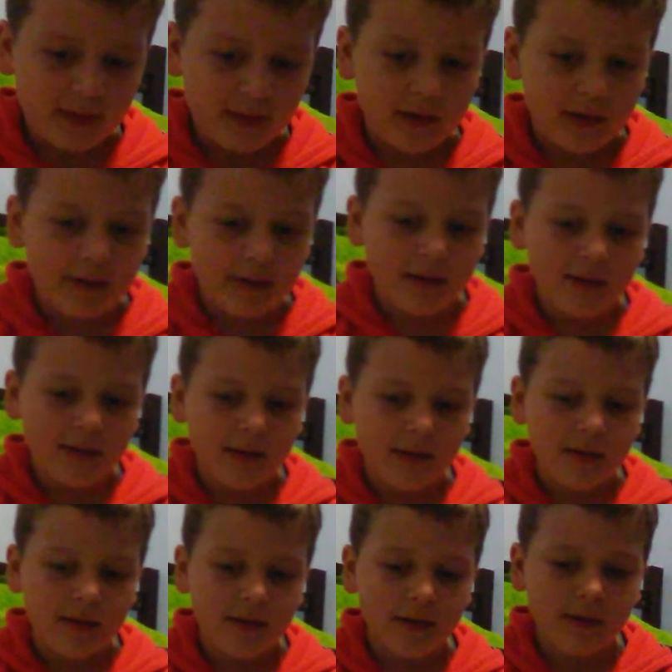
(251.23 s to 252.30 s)

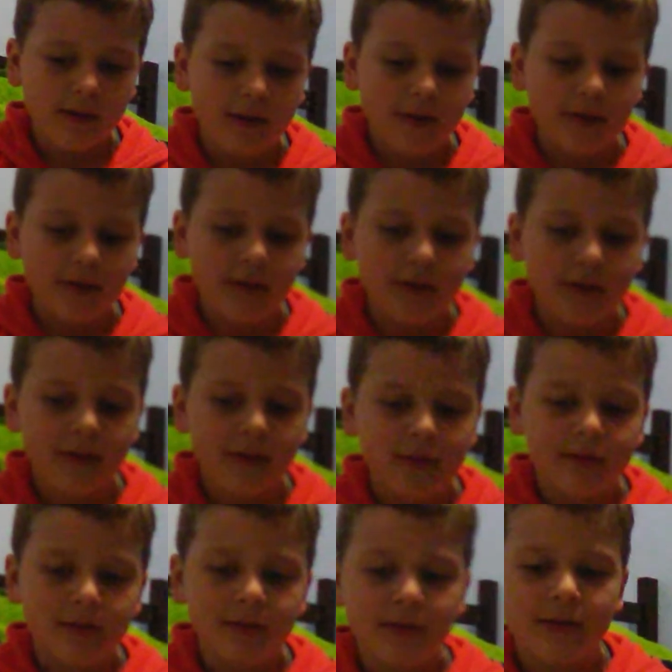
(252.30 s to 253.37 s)

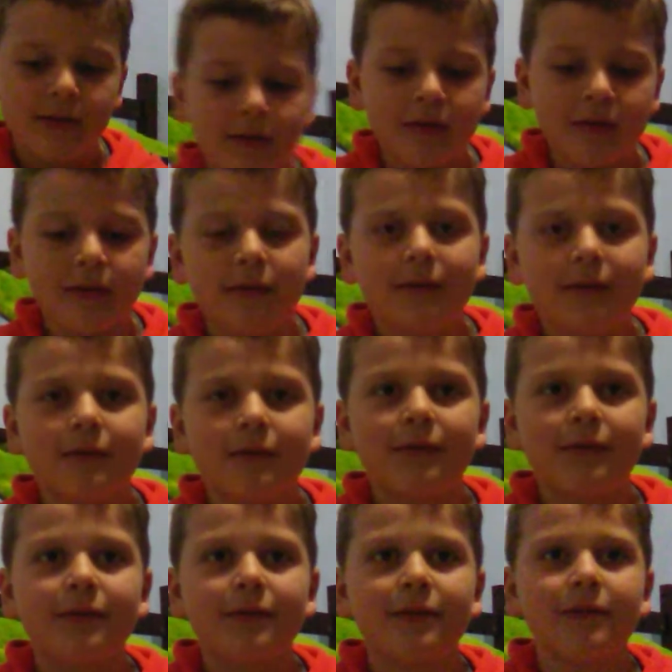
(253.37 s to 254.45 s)

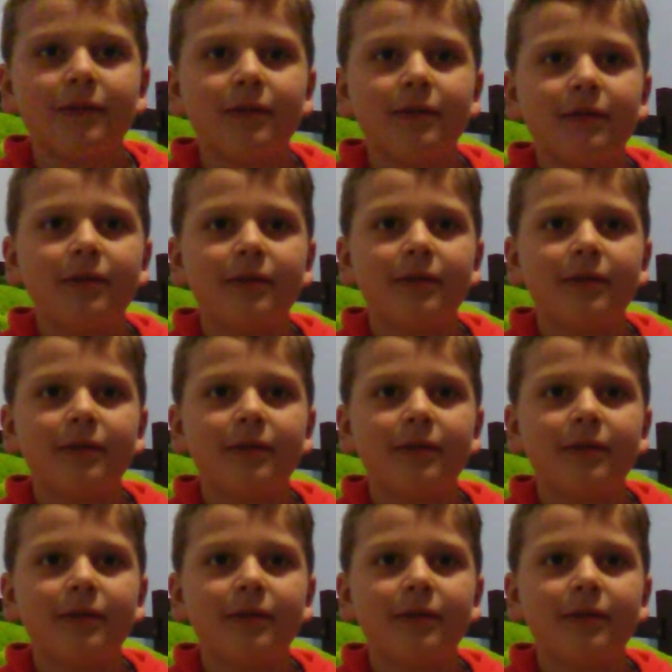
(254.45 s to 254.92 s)
Nobody speaks.